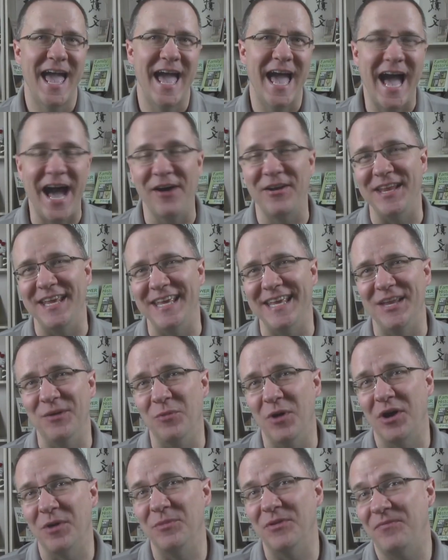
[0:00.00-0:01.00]
Howdy,
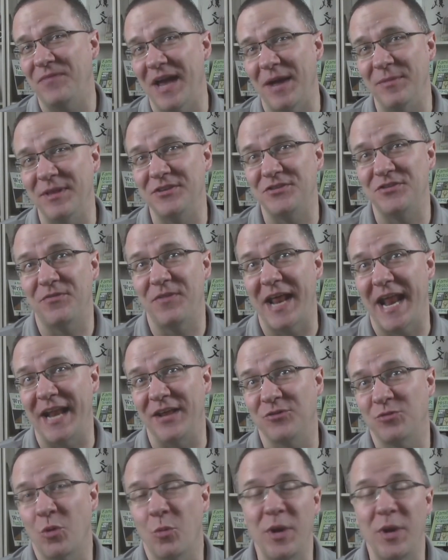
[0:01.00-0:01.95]
and welcome to Family History Fanatics,